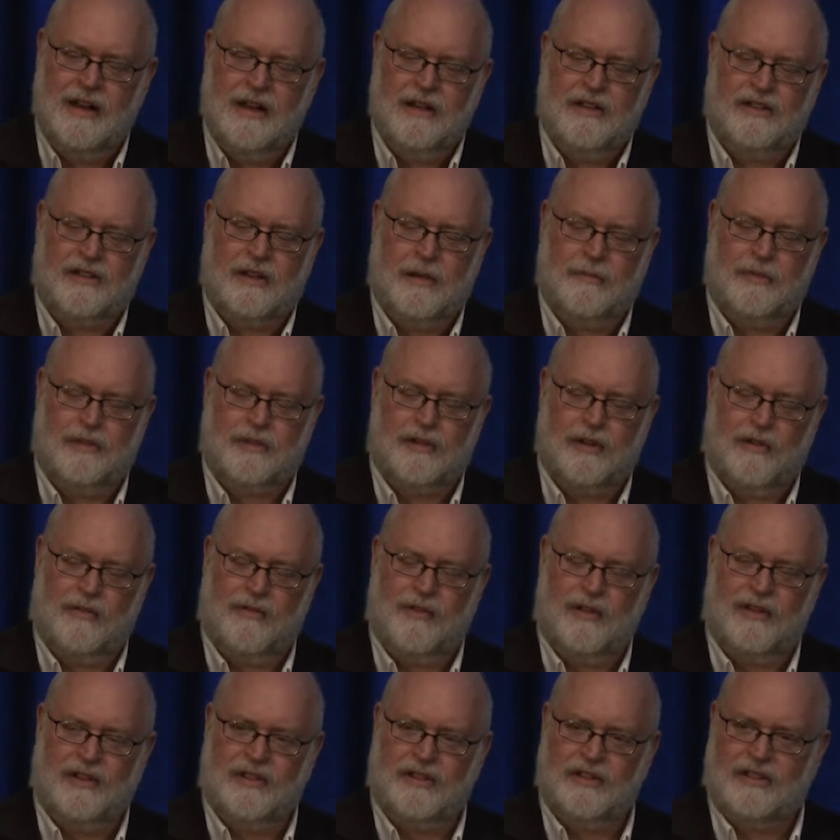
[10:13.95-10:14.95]

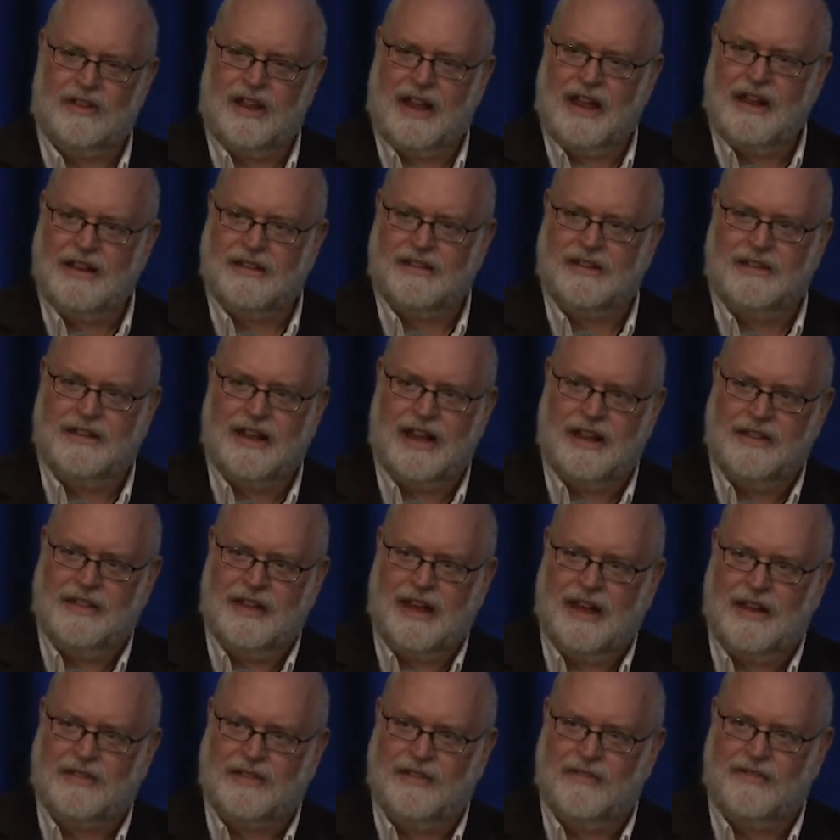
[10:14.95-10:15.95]
subsurface 8 to
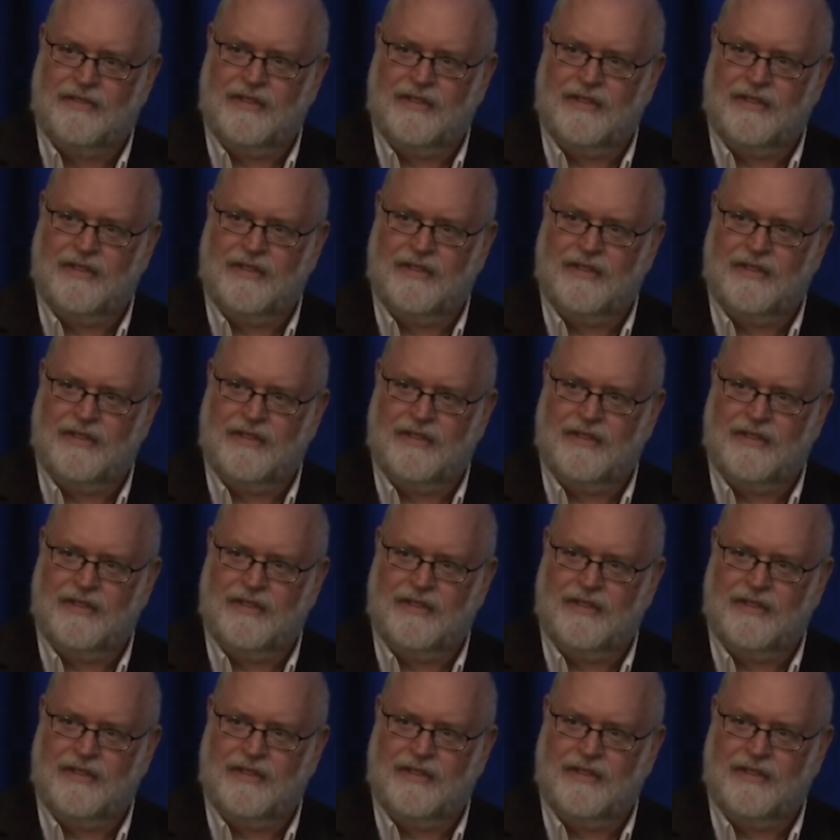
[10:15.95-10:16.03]
10,000